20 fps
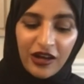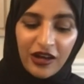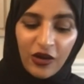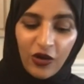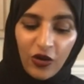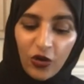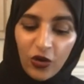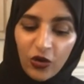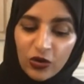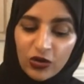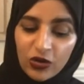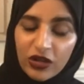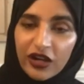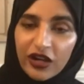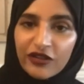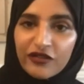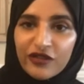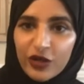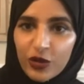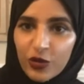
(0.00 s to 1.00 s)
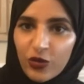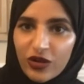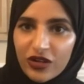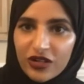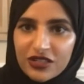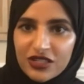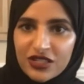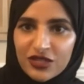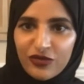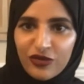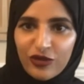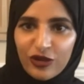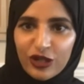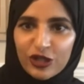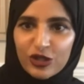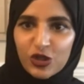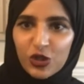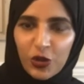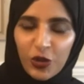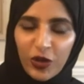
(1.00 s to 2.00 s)
all our viewers for
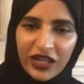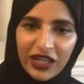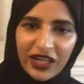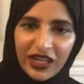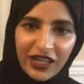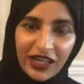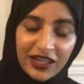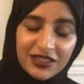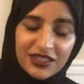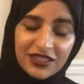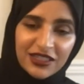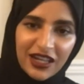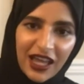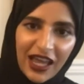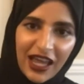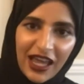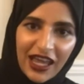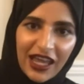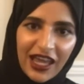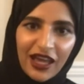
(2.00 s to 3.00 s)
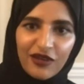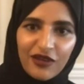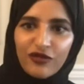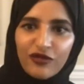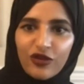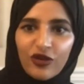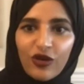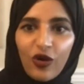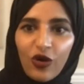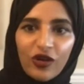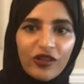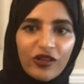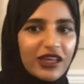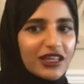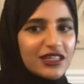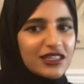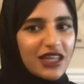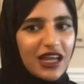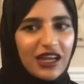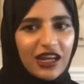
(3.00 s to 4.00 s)
joining us today and for all the
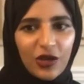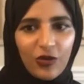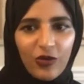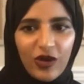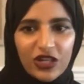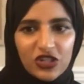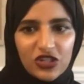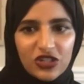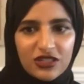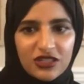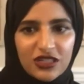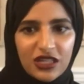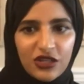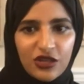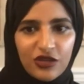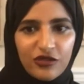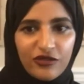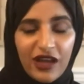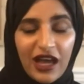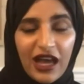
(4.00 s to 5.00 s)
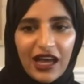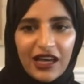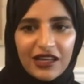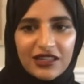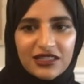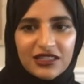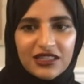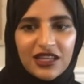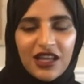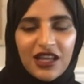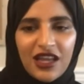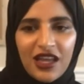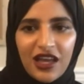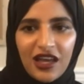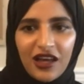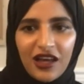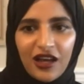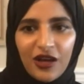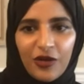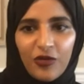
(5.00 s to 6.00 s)
exciting questions that you've asked.
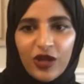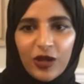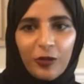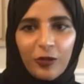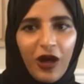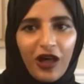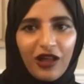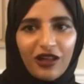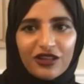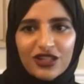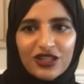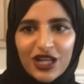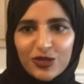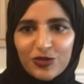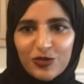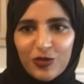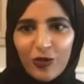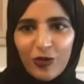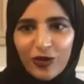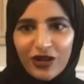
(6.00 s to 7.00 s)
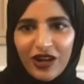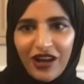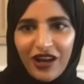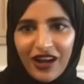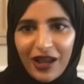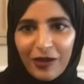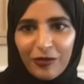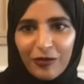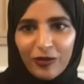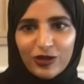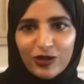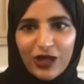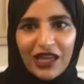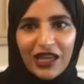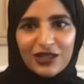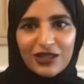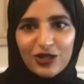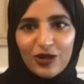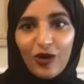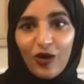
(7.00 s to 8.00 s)
We apologize we were not able to
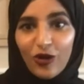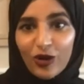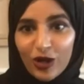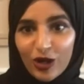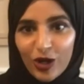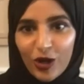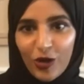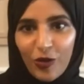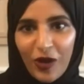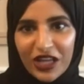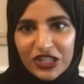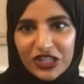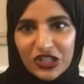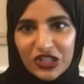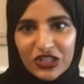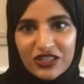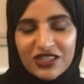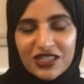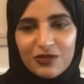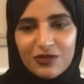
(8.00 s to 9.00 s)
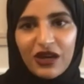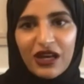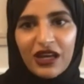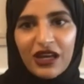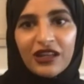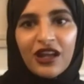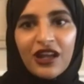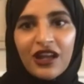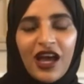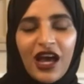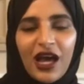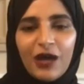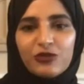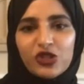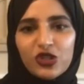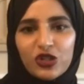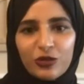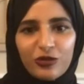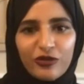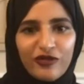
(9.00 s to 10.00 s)
answer all your questions, but I'm
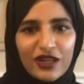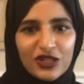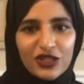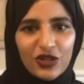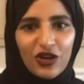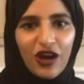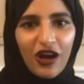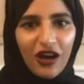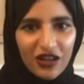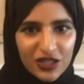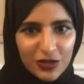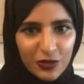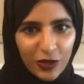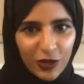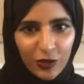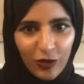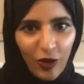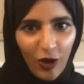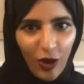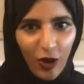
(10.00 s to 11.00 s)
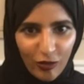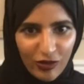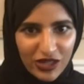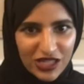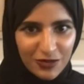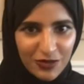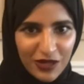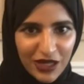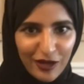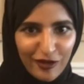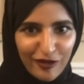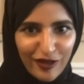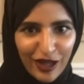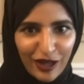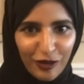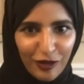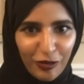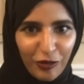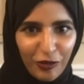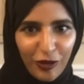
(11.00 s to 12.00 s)
sure Professor Osborn will always be
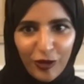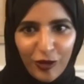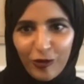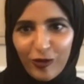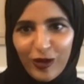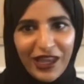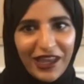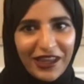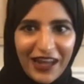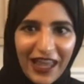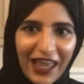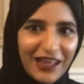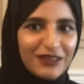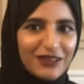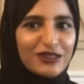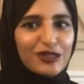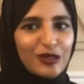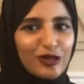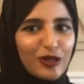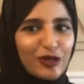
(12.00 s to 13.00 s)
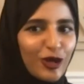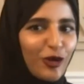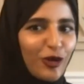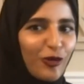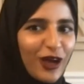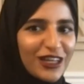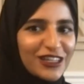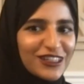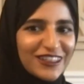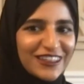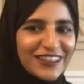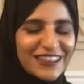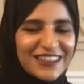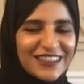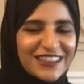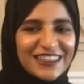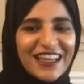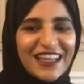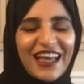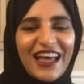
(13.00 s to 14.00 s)
available and we can answer your
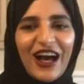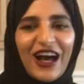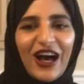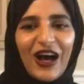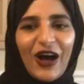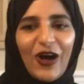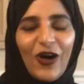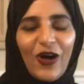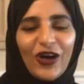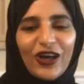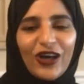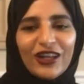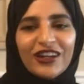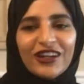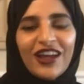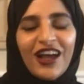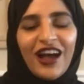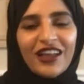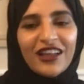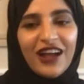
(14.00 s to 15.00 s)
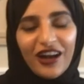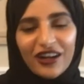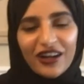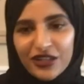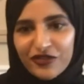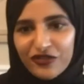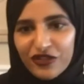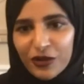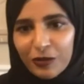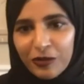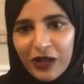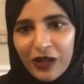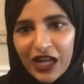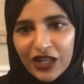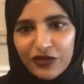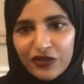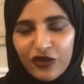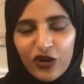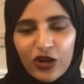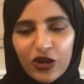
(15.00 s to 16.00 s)
questions on our different
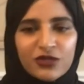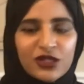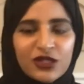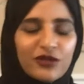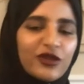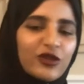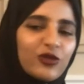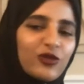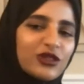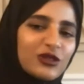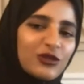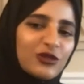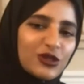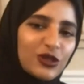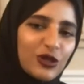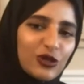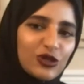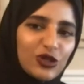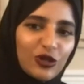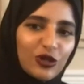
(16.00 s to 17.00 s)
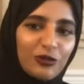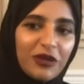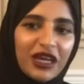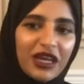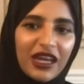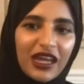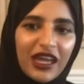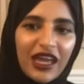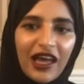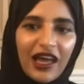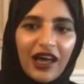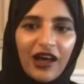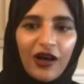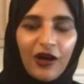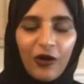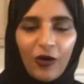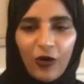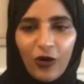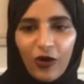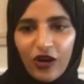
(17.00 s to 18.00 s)
platforms, if it was on social media
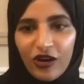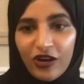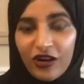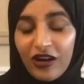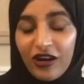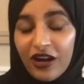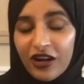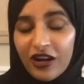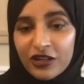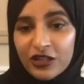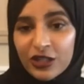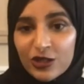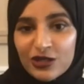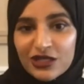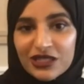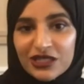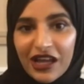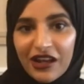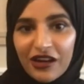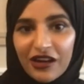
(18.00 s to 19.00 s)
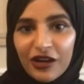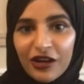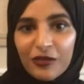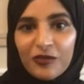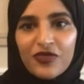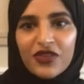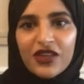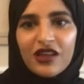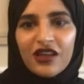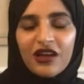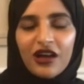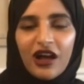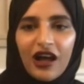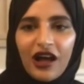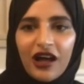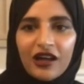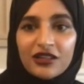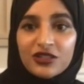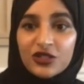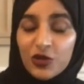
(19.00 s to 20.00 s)
or our newsletter.
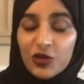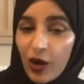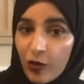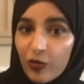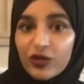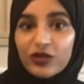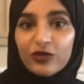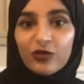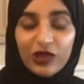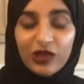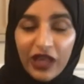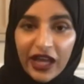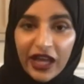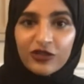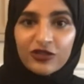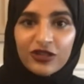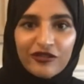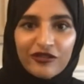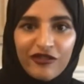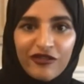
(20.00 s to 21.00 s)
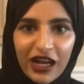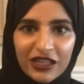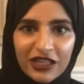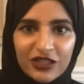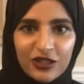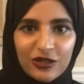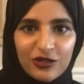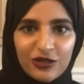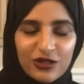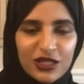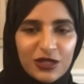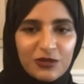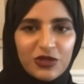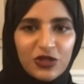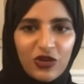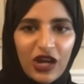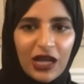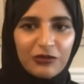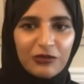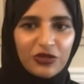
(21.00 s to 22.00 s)
So I would like to invite you to
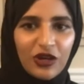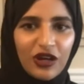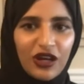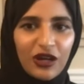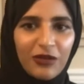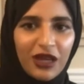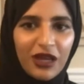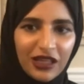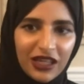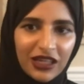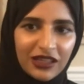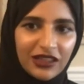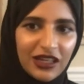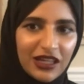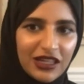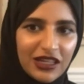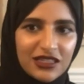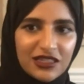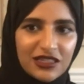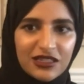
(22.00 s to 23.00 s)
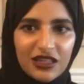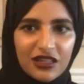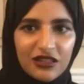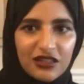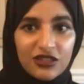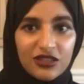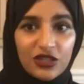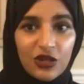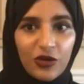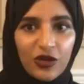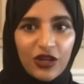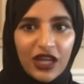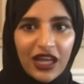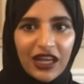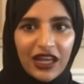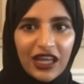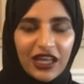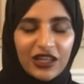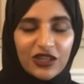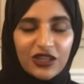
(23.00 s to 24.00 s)
subscribe to our mailing list so you
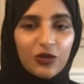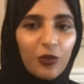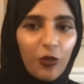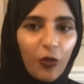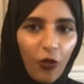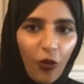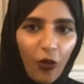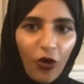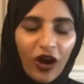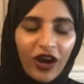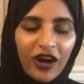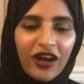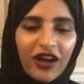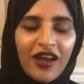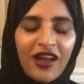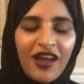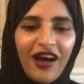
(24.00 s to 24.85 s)
can get more